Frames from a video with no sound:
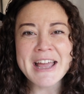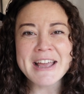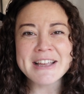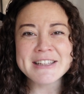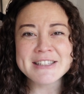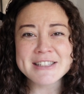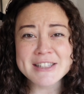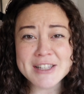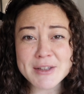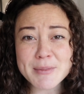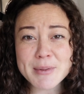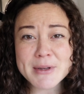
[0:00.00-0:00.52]

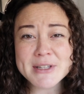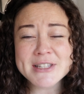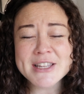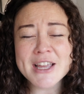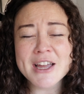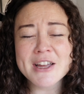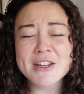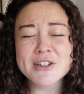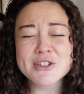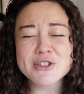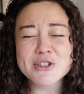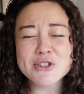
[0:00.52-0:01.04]
Sleep has
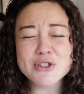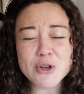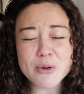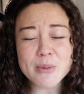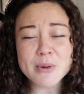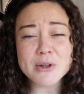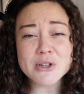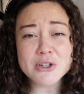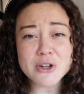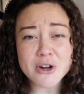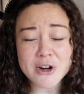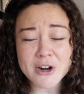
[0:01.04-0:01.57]
gotten so
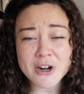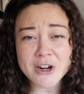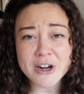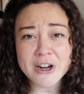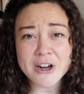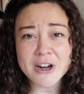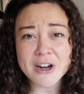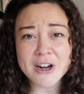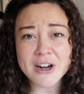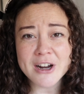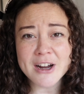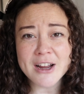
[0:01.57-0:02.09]
much
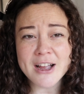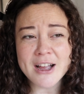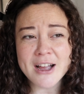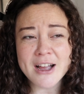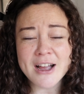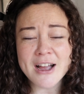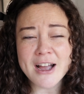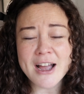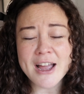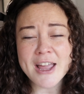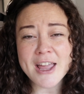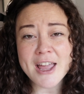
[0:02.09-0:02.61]
harder.
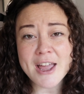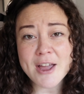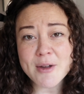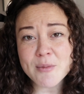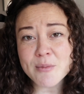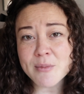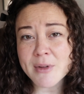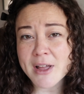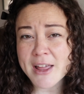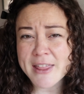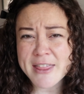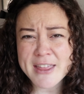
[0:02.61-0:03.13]

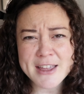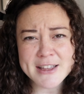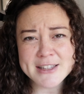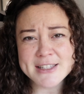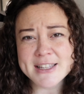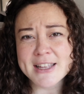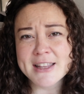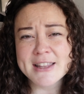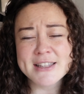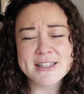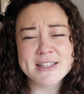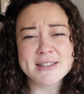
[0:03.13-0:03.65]
I think I
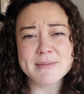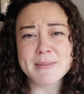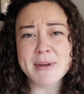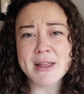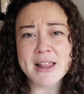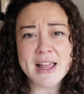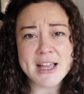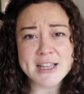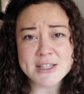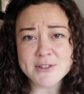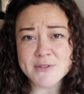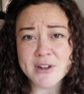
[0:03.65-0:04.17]
said this in my
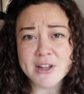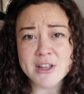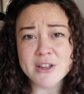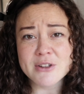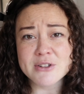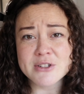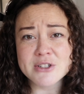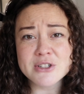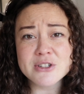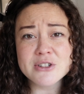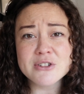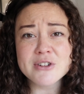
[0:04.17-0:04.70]
last video
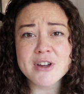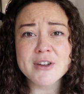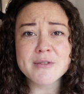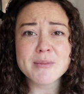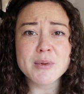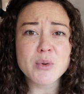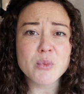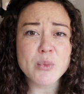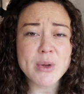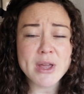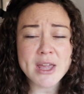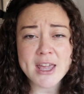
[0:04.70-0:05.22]
too, I've
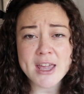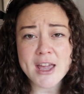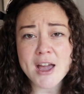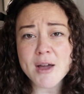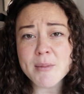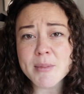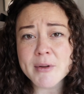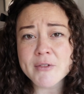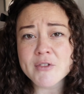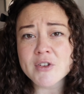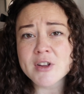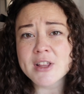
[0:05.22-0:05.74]
been waking
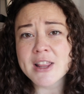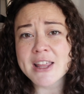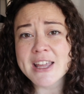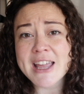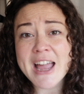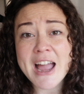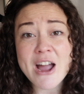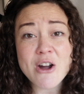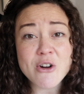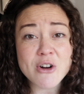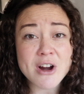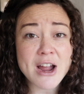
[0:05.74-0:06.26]
up every like
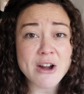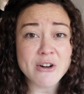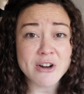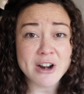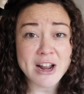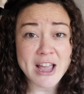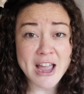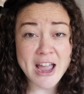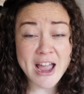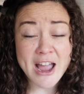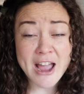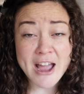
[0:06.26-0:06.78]
hour and
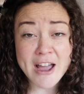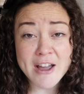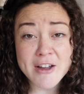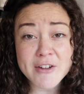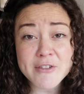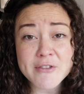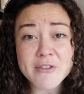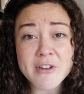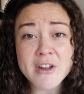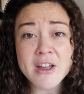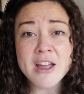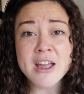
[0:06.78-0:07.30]
a
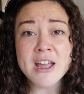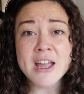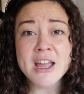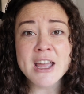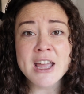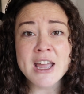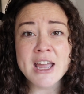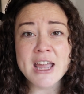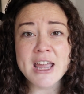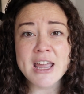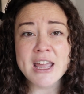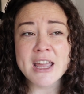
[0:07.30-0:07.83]
half,
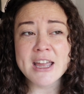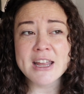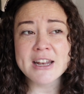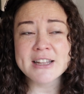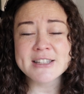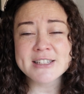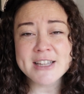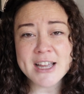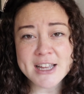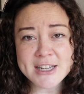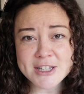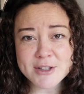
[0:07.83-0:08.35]
and
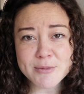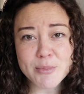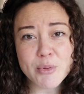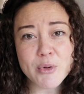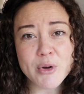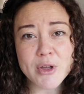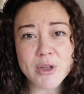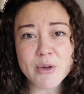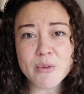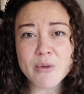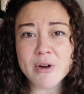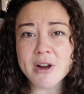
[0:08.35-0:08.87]
it's gotten to the
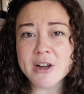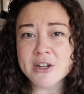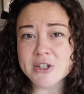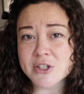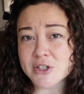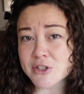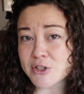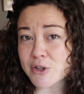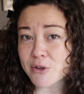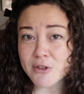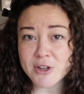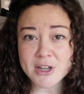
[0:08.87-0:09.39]
point where I
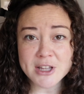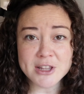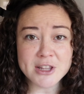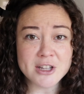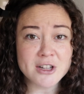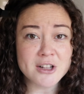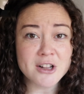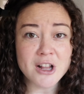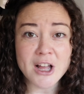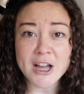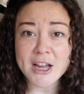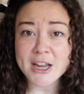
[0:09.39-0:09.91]
just don't look at the
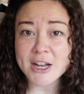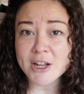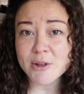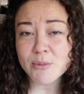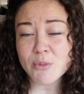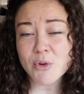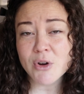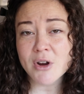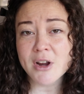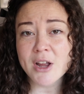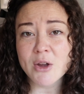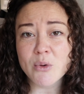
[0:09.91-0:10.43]
clock
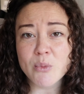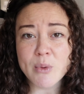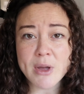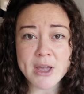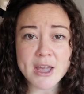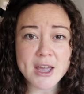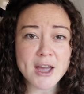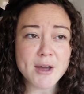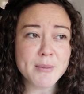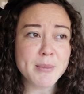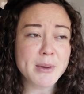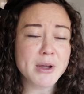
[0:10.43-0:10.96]
anymore. I
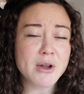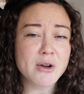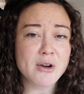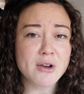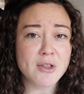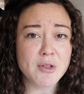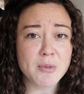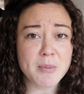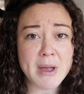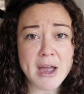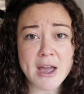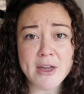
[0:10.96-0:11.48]
wake up, I go to
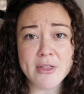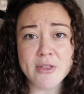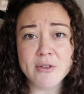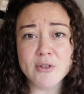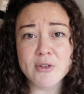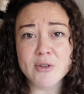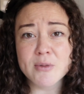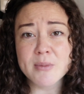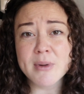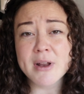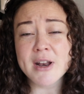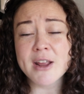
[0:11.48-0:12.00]
the
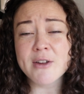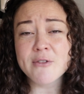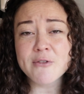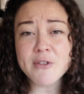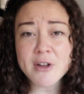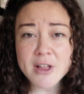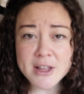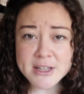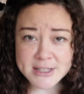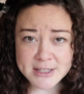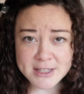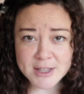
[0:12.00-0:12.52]
bathroom, and I
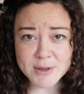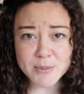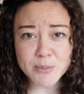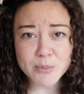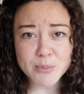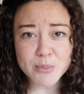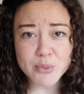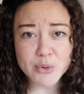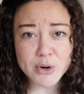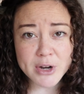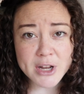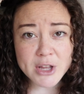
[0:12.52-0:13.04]
fall asleep
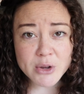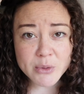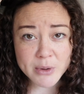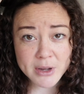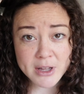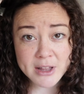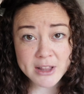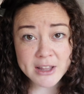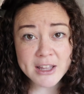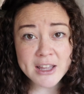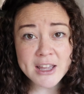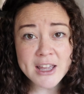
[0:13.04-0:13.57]
pretty
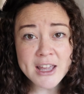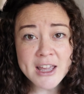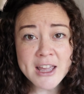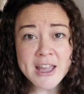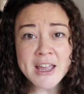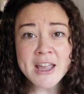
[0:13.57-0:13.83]
quickly,